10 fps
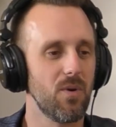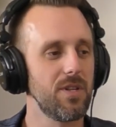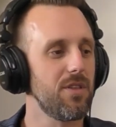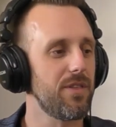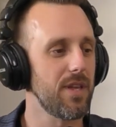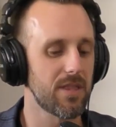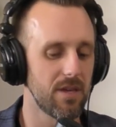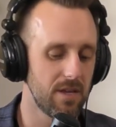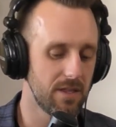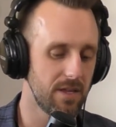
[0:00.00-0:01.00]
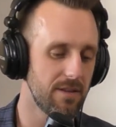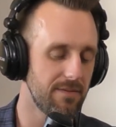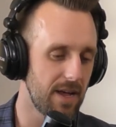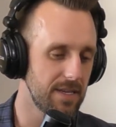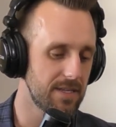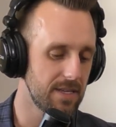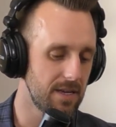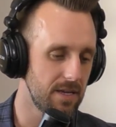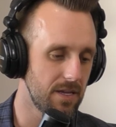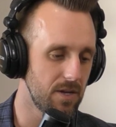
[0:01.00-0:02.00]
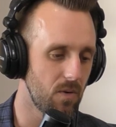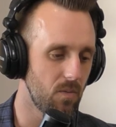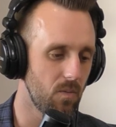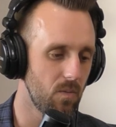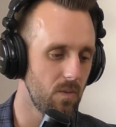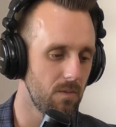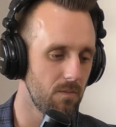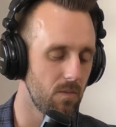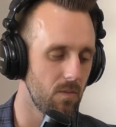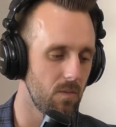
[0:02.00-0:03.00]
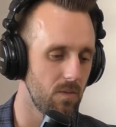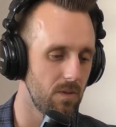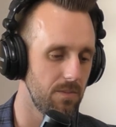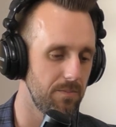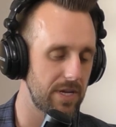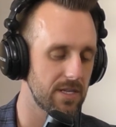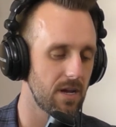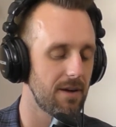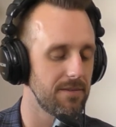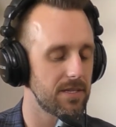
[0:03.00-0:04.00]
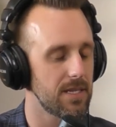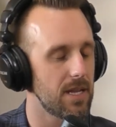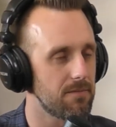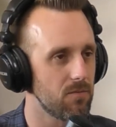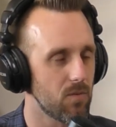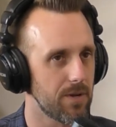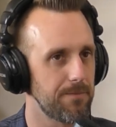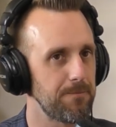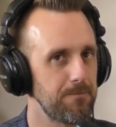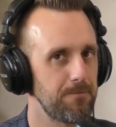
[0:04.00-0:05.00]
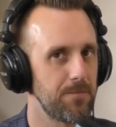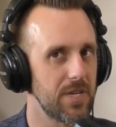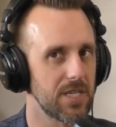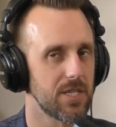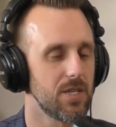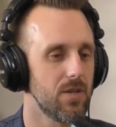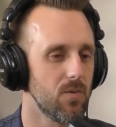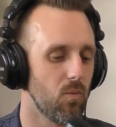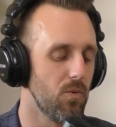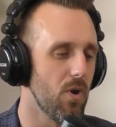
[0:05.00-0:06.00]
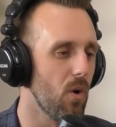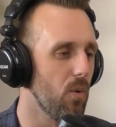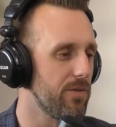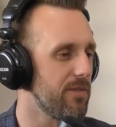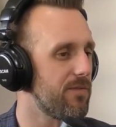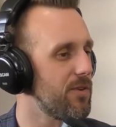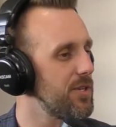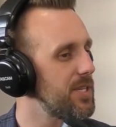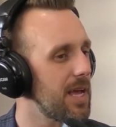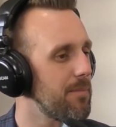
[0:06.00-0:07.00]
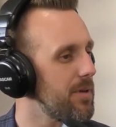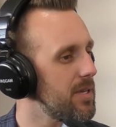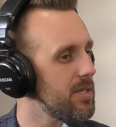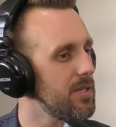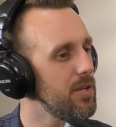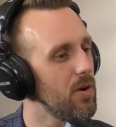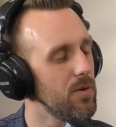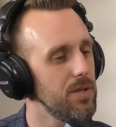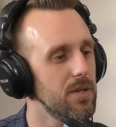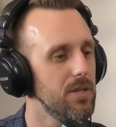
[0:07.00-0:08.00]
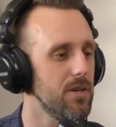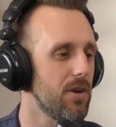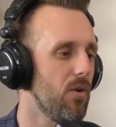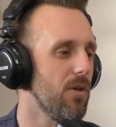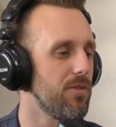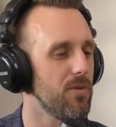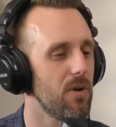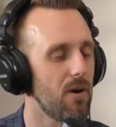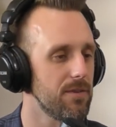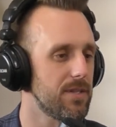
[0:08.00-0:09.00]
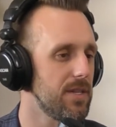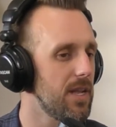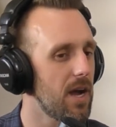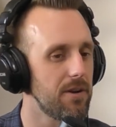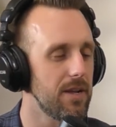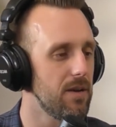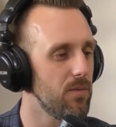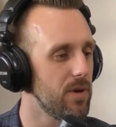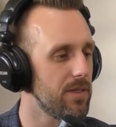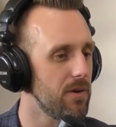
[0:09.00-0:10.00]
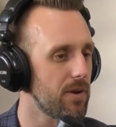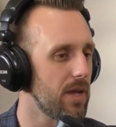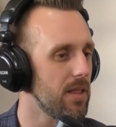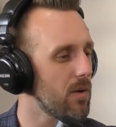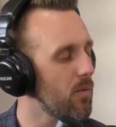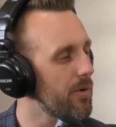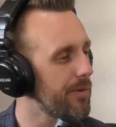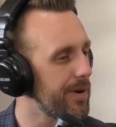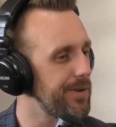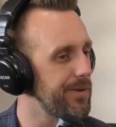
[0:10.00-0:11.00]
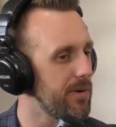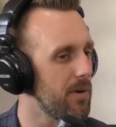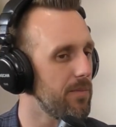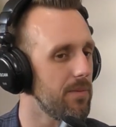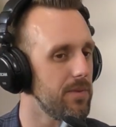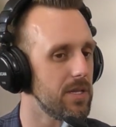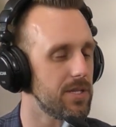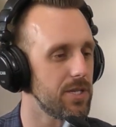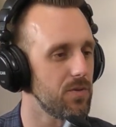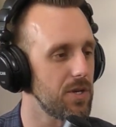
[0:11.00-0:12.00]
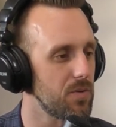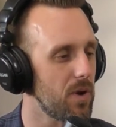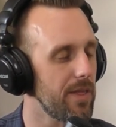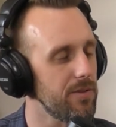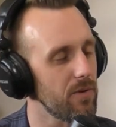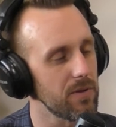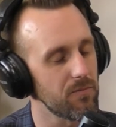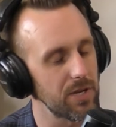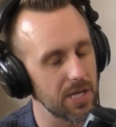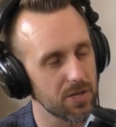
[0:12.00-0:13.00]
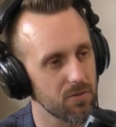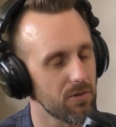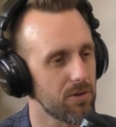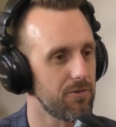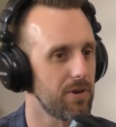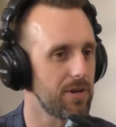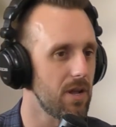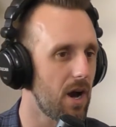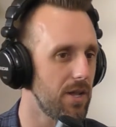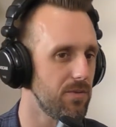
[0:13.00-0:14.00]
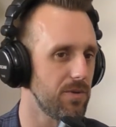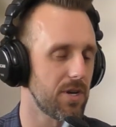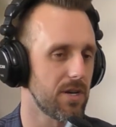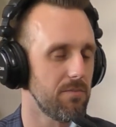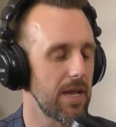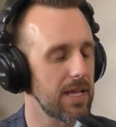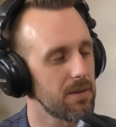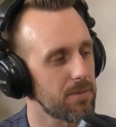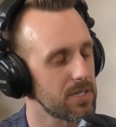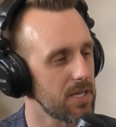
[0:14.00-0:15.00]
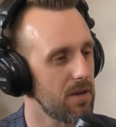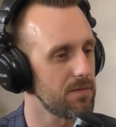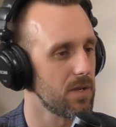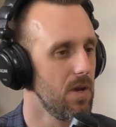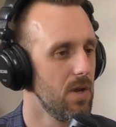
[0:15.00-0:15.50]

what do you think that the advice? You know, because obviously everyone doesn't know what the first step is. You know, you're going through, and all of a sudden now you're hit with, okay, like what do I do? I'm, I'm in a situation where I, do I reach out to a lawyer? Do I not? Do we try to make it up ourselves?